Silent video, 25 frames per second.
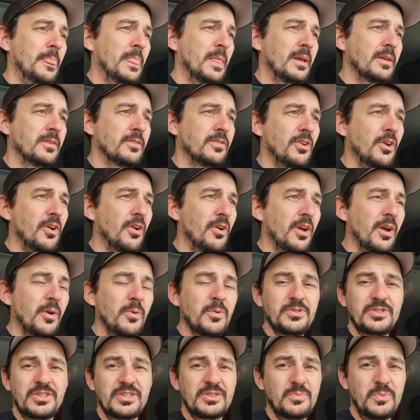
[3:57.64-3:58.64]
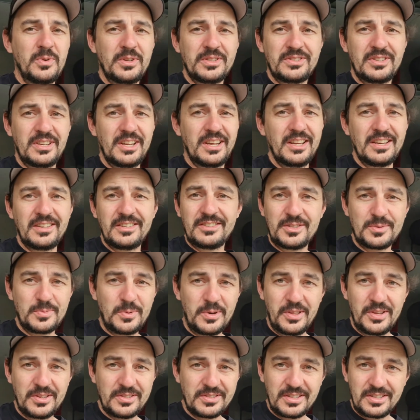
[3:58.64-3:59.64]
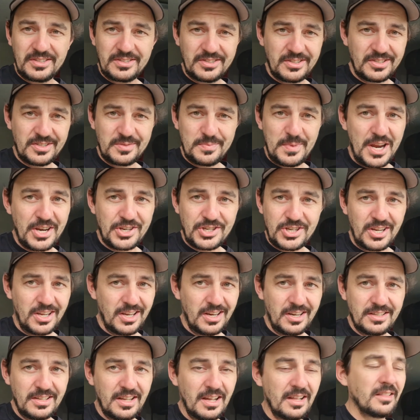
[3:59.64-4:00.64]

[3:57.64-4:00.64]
So it was just, once again, just one of those things, just smash it, get it done.